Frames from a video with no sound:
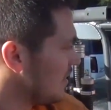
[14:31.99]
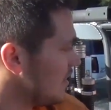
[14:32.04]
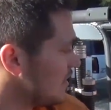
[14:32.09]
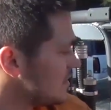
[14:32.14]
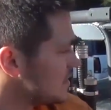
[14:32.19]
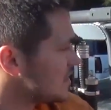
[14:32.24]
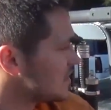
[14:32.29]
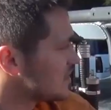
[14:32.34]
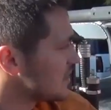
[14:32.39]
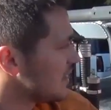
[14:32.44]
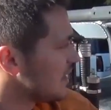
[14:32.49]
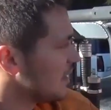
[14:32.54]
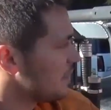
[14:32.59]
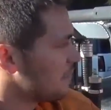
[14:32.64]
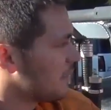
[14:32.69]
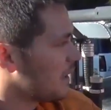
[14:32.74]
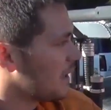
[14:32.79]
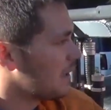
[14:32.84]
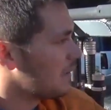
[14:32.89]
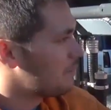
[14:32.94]
she's going to help
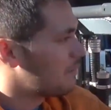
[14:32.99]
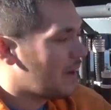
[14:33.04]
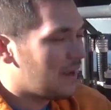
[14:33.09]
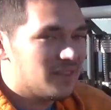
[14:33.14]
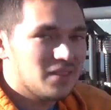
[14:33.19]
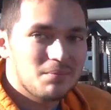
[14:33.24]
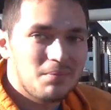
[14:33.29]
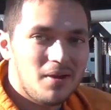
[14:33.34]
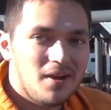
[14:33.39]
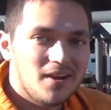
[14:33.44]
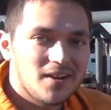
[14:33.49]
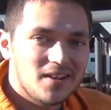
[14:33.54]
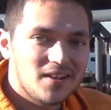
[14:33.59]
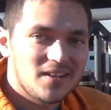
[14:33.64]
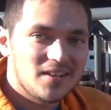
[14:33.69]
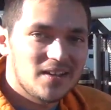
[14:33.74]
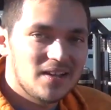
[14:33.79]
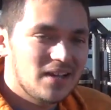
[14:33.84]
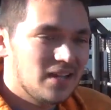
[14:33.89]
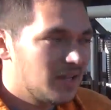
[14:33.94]
me paint the body
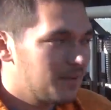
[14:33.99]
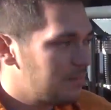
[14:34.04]
up,